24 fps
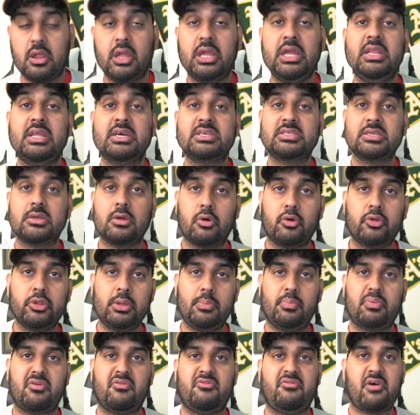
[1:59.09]
he doesn't
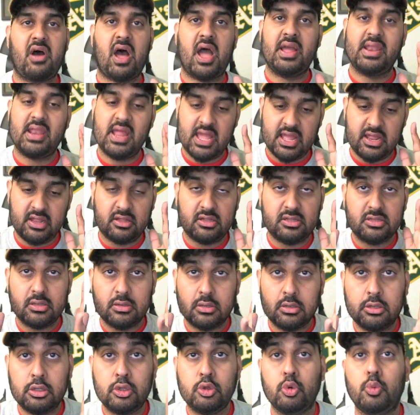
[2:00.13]
only provide a
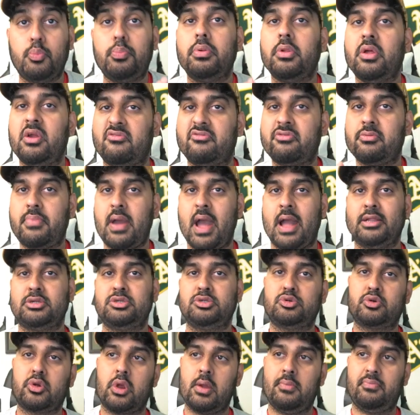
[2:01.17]
new player for
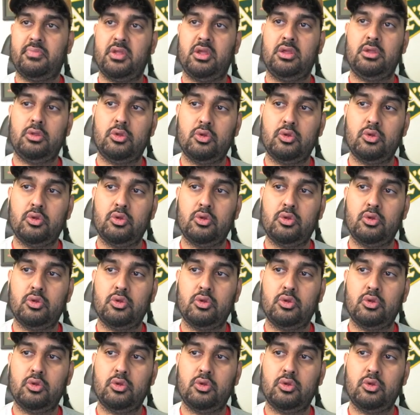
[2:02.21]
Patrick Graham to